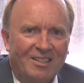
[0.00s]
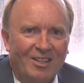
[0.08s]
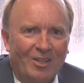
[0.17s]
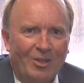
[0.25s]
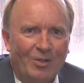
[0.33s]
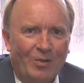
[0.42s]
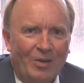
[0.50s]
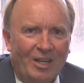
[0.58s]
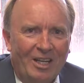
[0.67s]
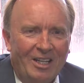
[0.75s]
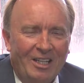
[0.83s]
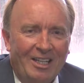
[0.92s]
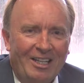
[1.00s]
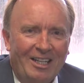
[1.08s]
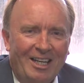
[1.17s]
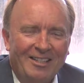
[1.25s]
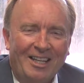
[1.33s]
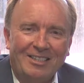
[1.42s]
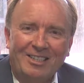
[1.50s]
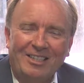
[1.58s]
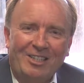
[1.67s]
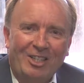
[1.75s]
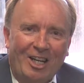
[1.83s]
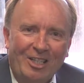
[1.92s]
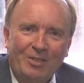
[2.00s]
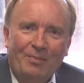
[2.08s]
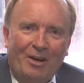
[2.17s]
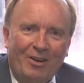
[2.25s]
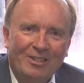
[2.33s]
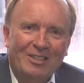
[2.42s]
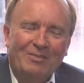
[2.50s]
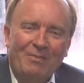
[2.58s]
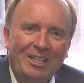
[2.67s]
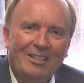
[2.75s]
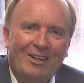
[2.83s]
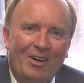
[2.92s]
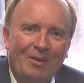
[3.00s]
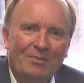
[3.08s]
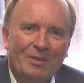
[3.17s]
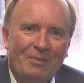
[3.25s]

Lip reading: So he has actually changed parties many times,